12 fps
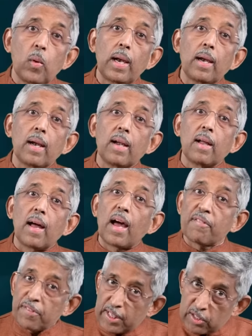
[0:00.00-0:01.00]
will
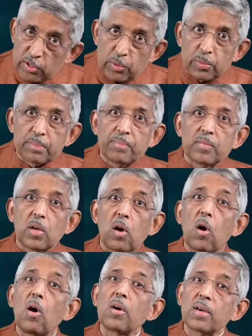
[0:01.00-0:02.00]
affect you
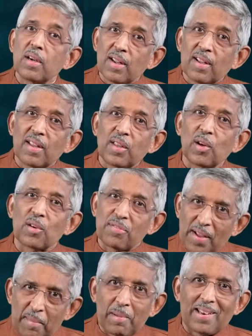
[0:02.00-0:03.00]
or
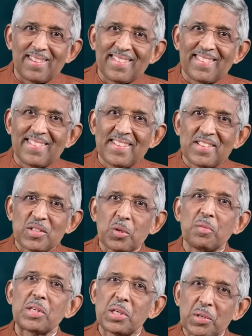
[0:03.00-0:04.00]
your family.
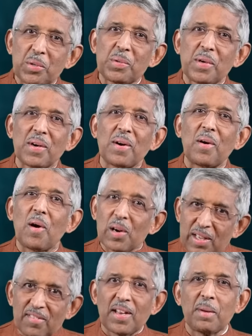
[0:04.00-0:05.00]
So wish you
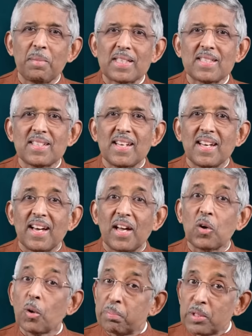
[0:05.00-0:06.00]
all the very best
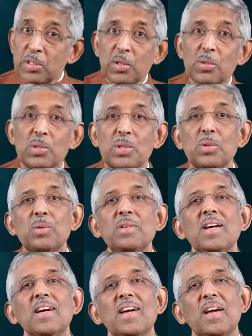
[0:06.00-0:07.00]
and hope to see you
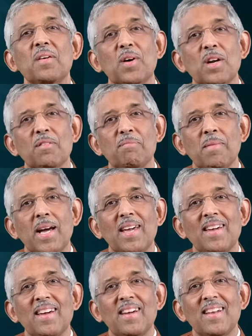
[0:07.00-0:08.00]
soon in one of
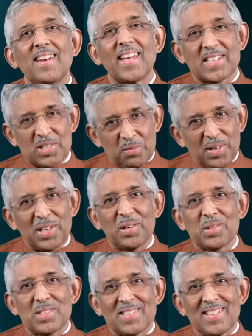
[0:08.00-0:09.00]
my next
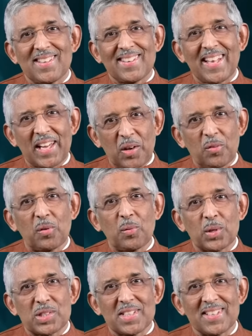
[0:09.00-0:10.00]
videos. Thank you for